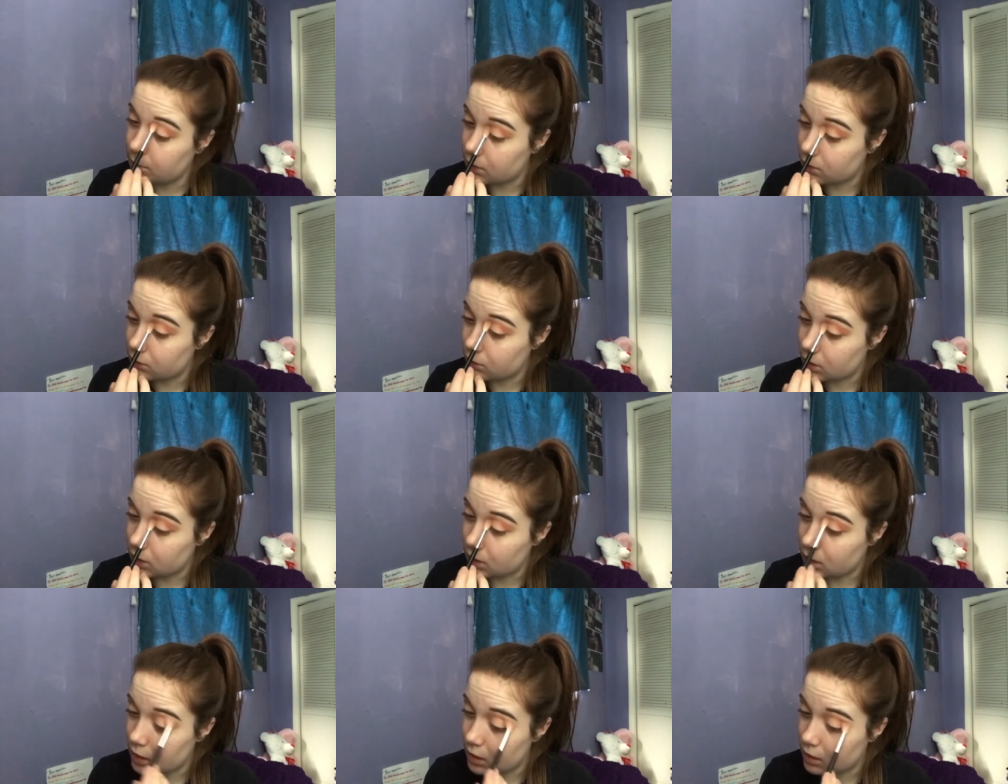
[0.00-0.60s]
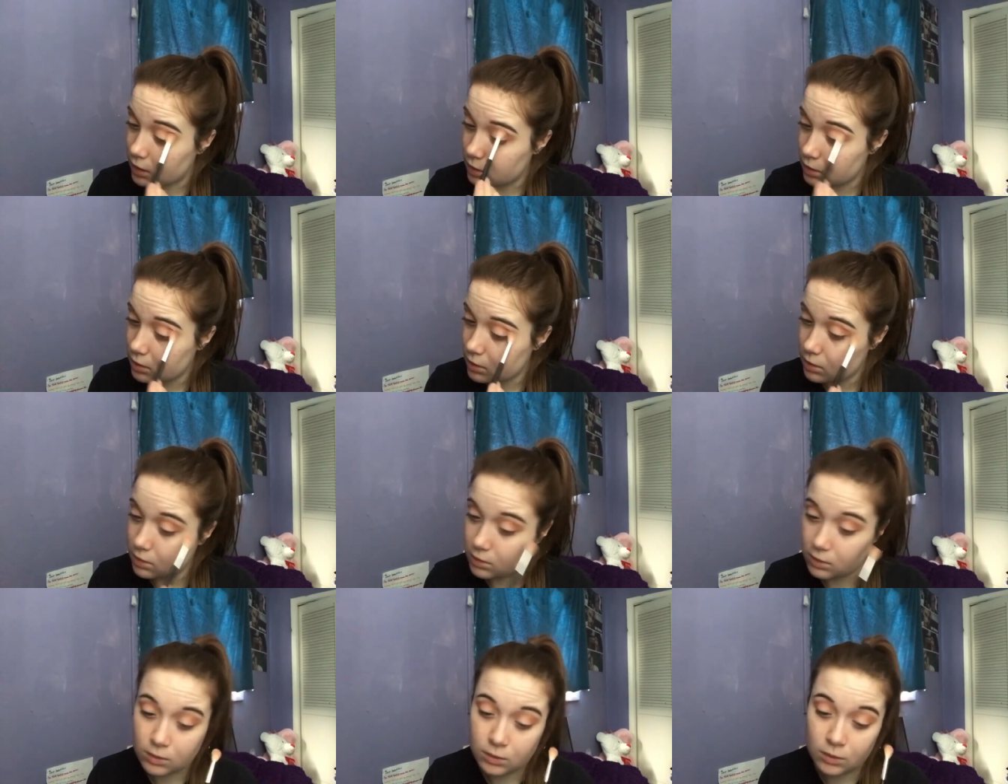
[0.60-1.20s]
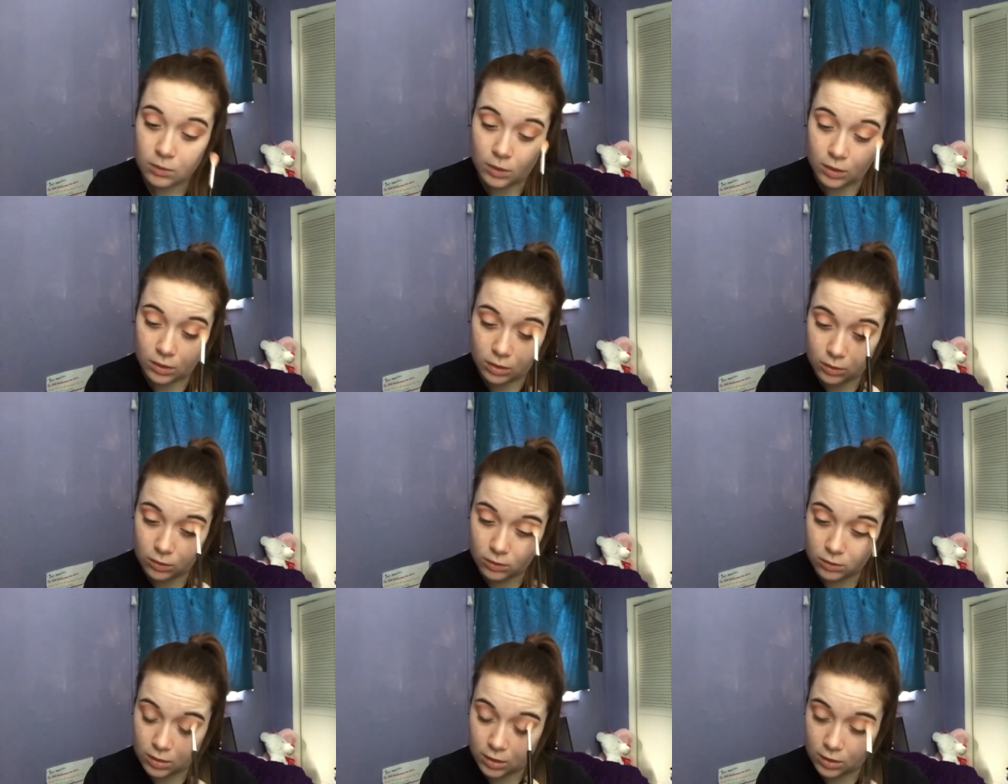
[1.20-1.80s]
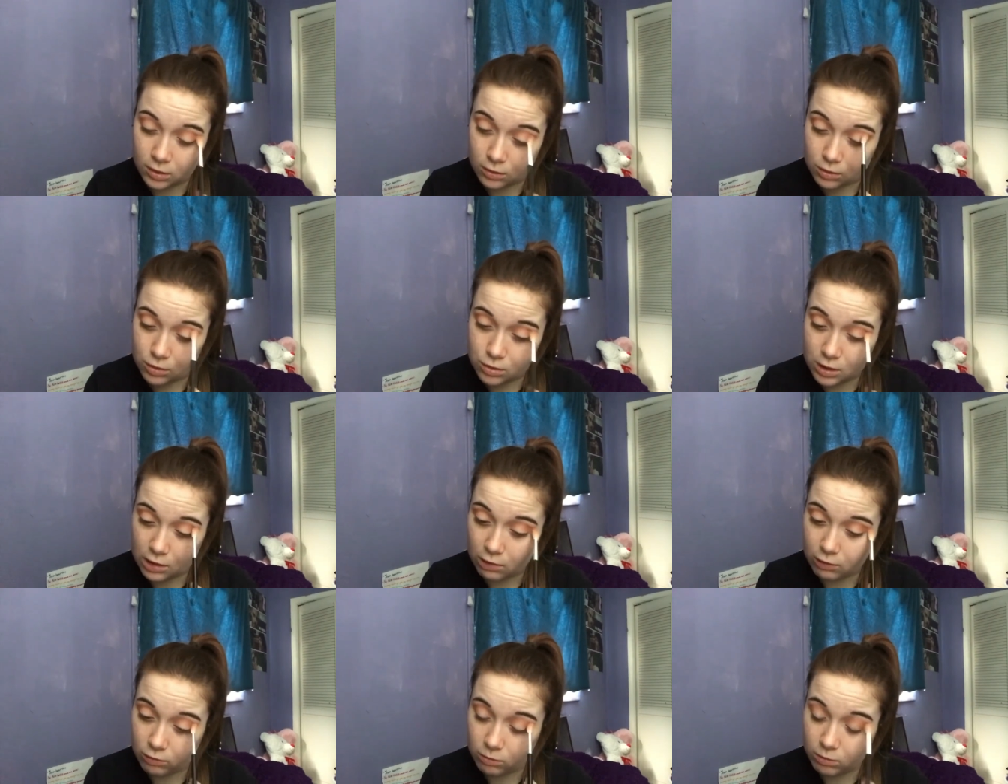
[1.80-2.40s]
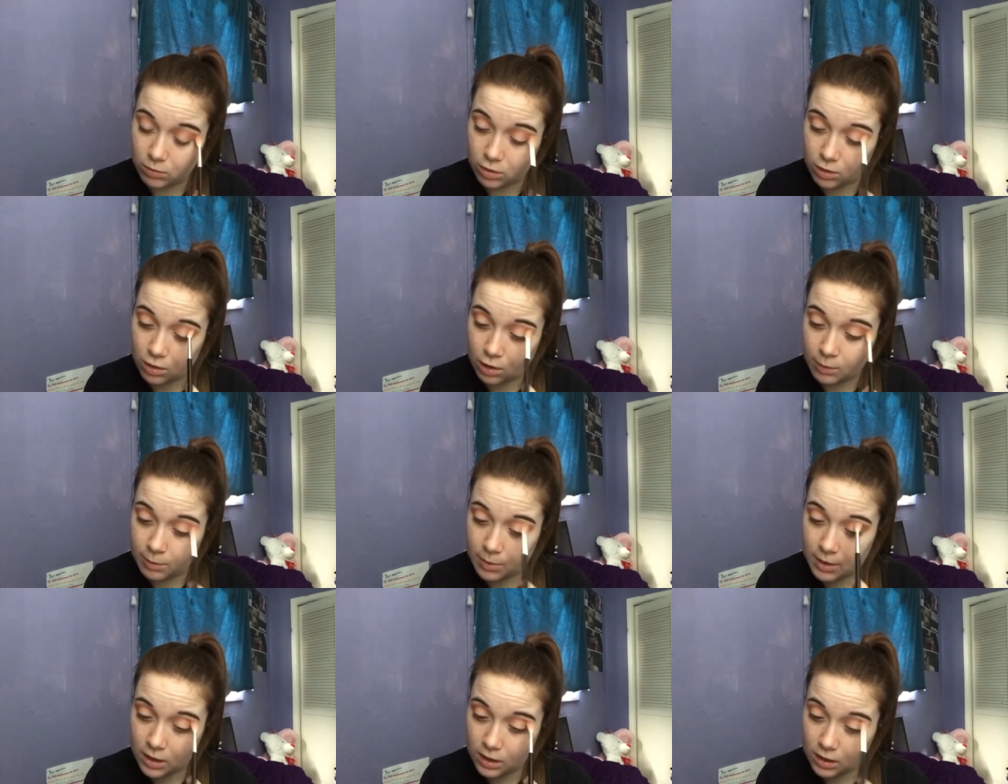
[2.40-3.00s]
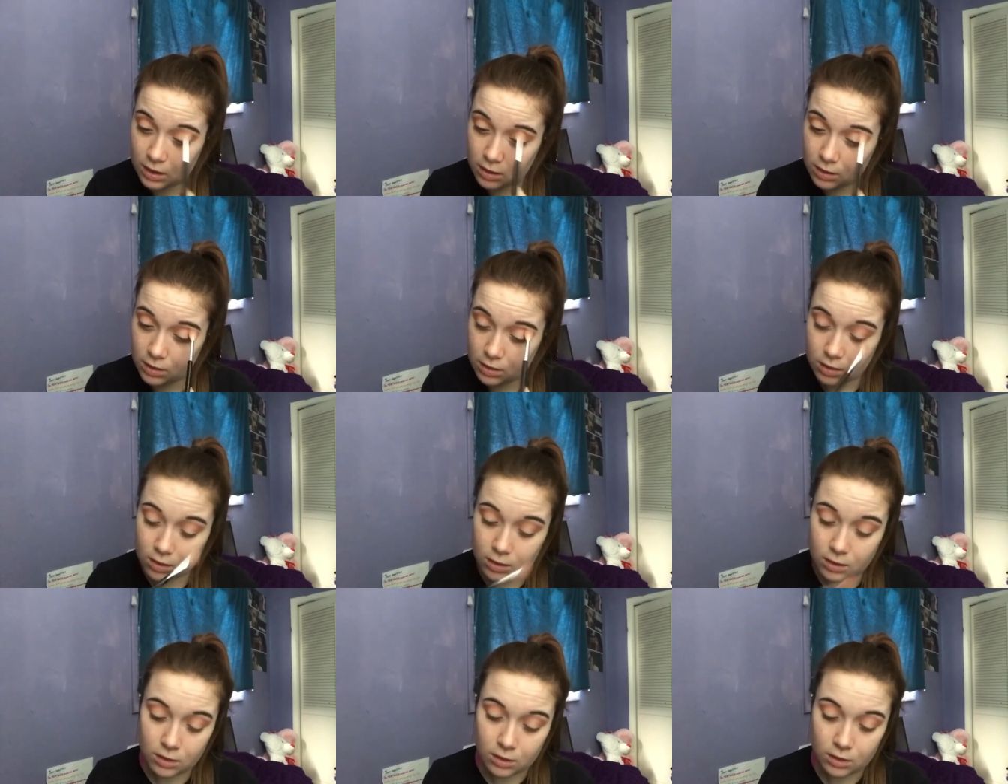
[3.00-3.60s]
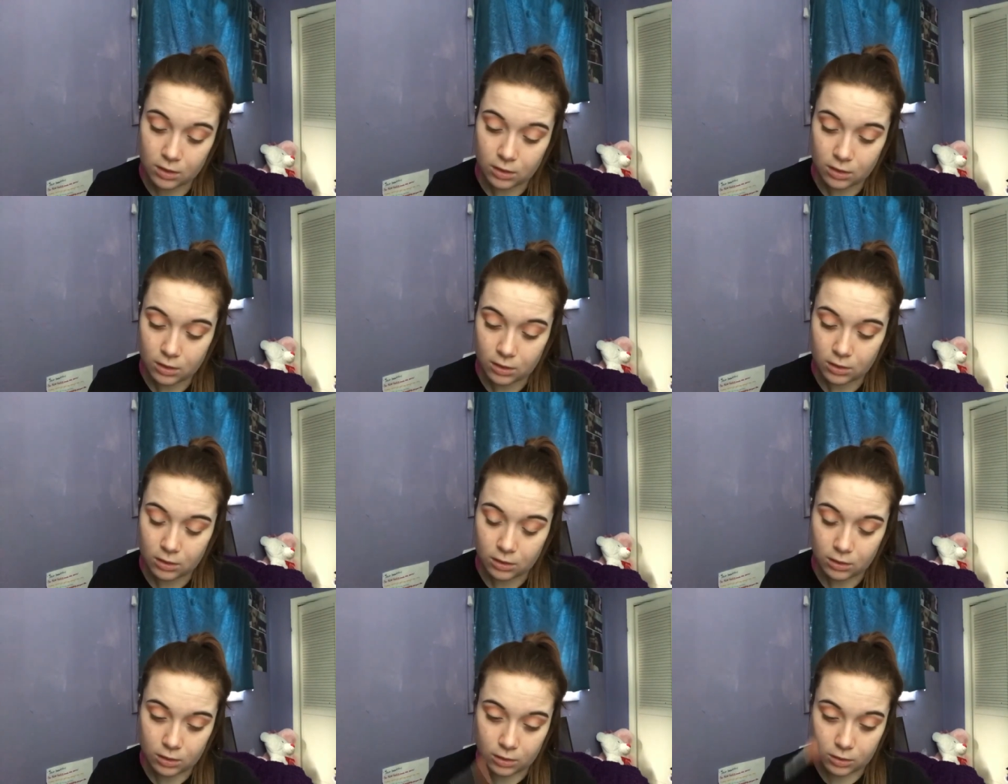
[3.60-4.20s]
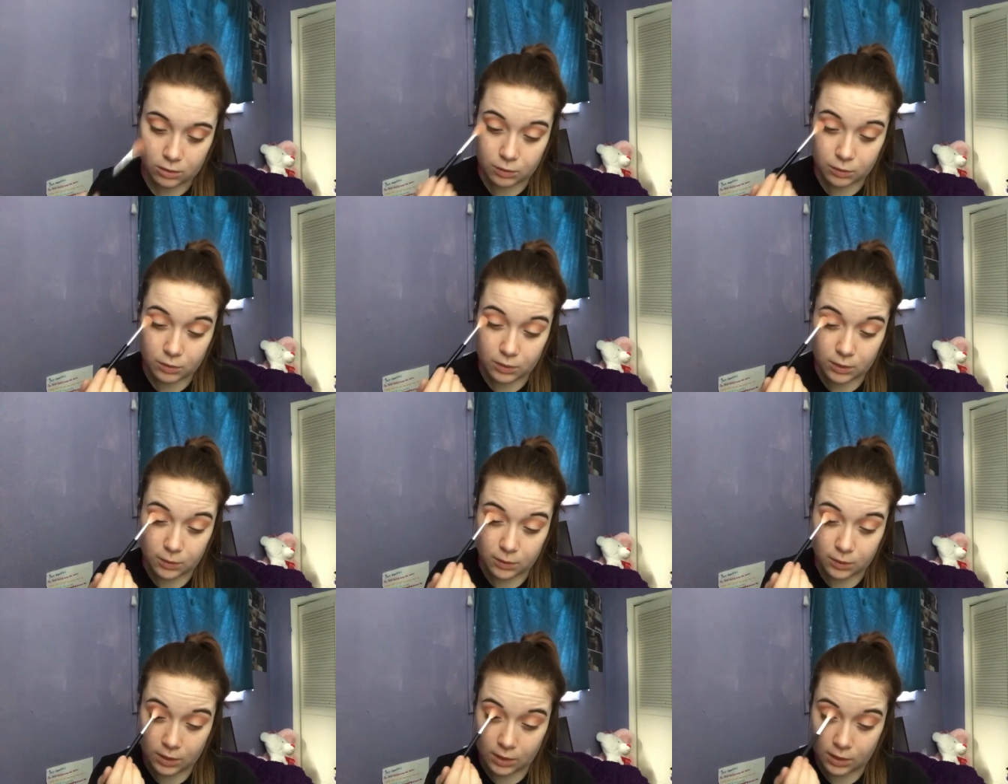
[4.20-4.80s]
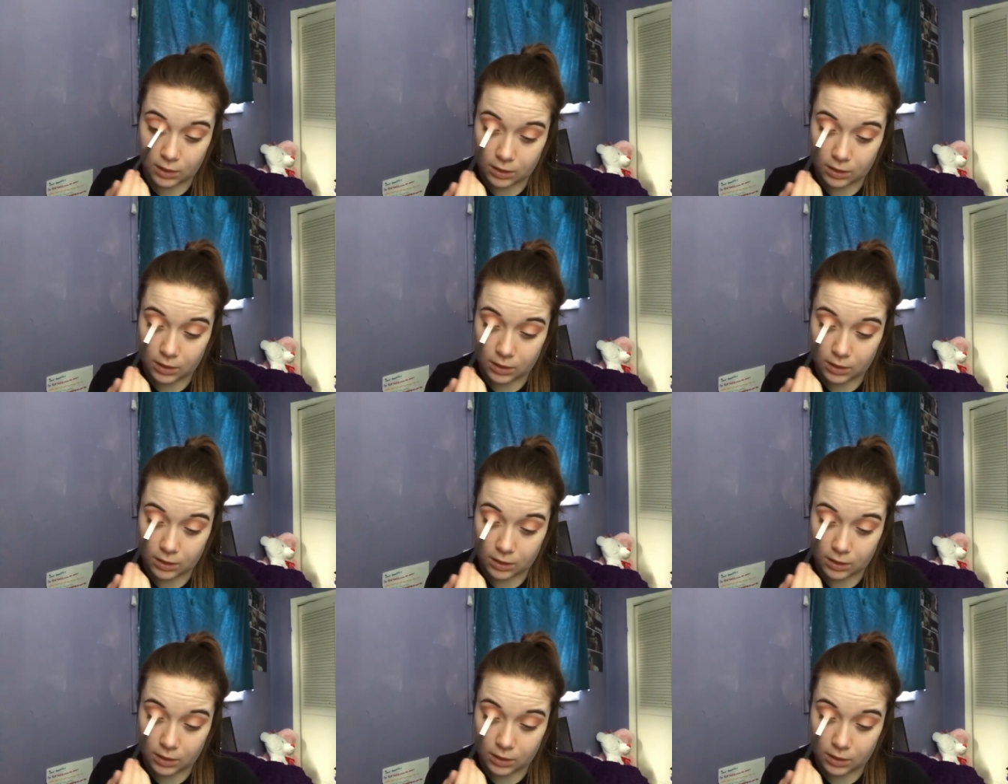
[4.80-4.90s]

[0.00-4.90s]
blends really nice with those other shadows from the Tarte palette. Looks really, really